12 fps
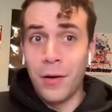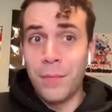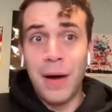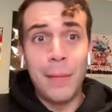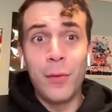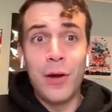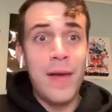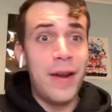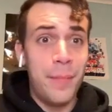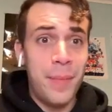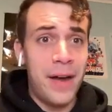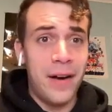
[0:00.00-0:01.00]
It probably would have made
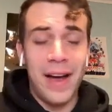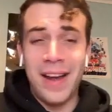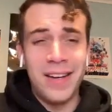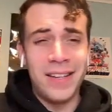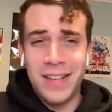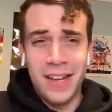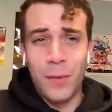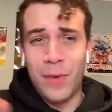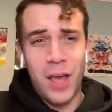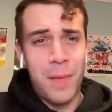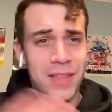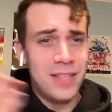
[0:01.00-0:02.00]
it better. I didn't get him
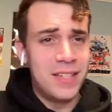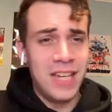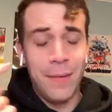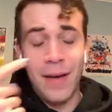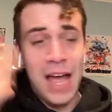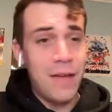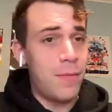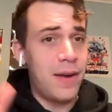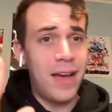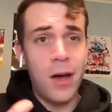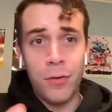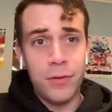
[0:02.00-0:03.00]
when I made the team. I have him
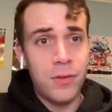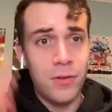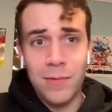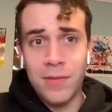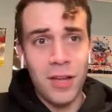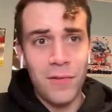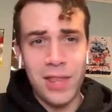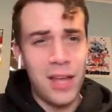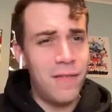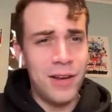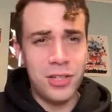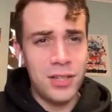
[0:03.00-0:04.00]
now. We'll do some stuff with that
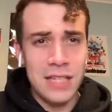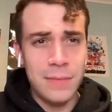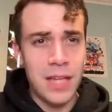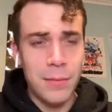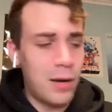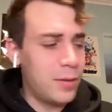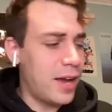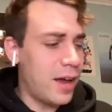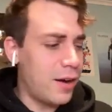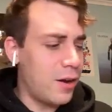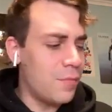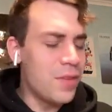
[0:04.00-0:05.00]
eventually sometime, probably. I
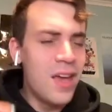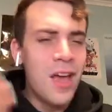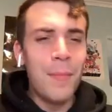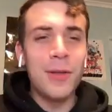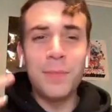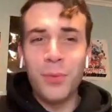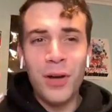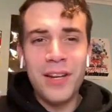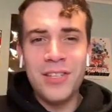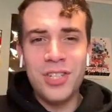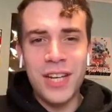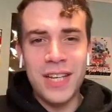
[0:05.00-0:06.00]
don't know. But the point
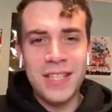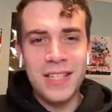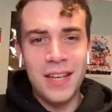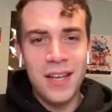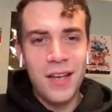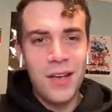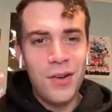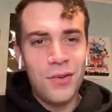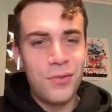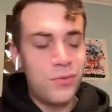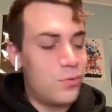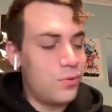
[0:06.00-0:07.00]
is just,
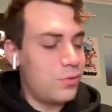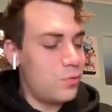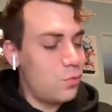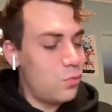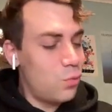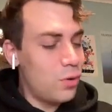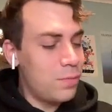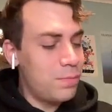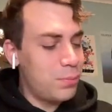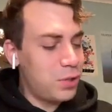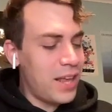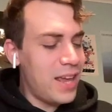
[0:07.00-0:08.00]
we're
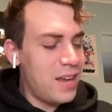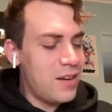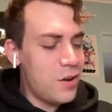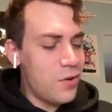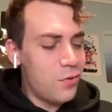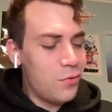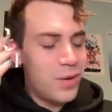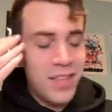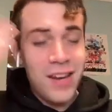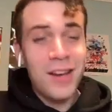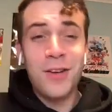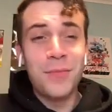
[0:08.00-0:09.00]
playing with
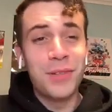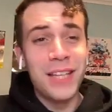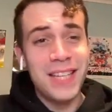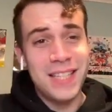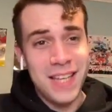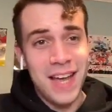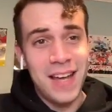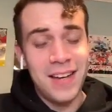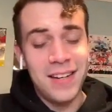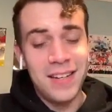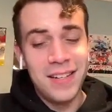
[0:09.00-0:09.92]
an incomplete set.